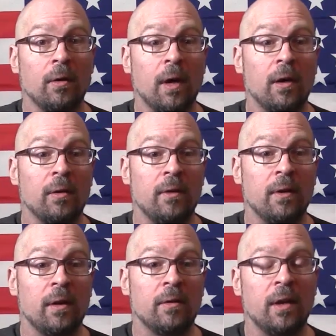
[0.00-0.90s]
I don't even
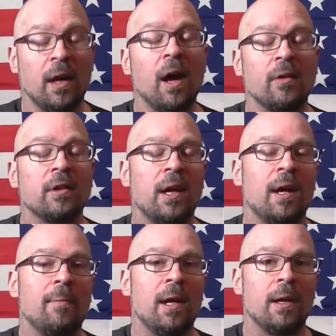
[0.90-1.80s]
understand. I understand
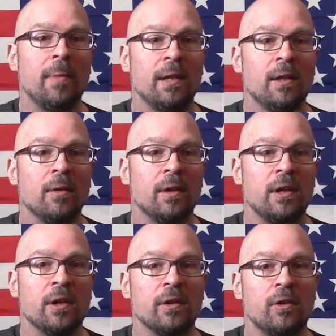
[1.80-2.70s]
it being a big deal the
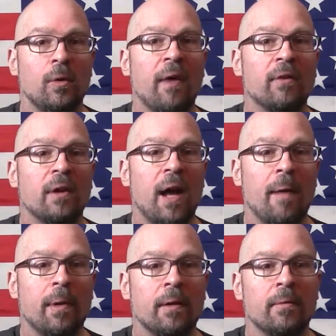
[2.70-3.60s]
year or two after it happened.